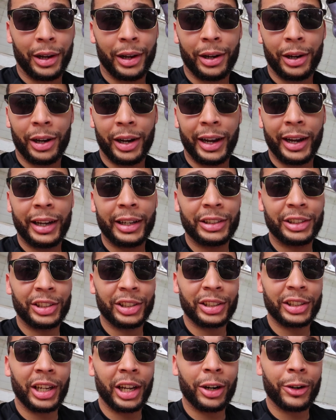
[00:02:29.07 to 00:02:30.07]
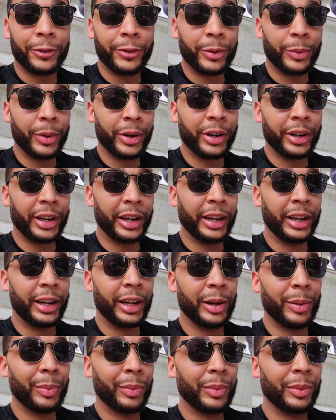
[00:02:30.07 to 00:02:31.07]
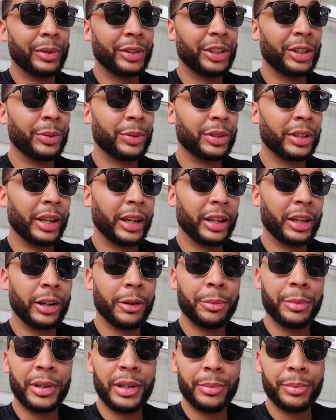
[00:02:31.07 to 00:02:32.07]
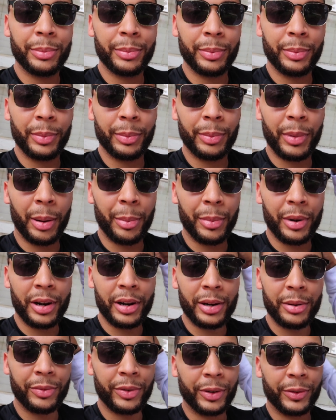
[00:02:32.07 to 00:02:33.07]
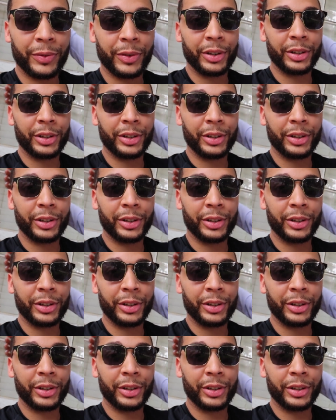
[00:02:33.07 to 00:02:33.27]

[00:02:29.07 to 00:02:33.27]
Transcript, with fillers: uh, I had just got off of work and she was like, come meet my mom for the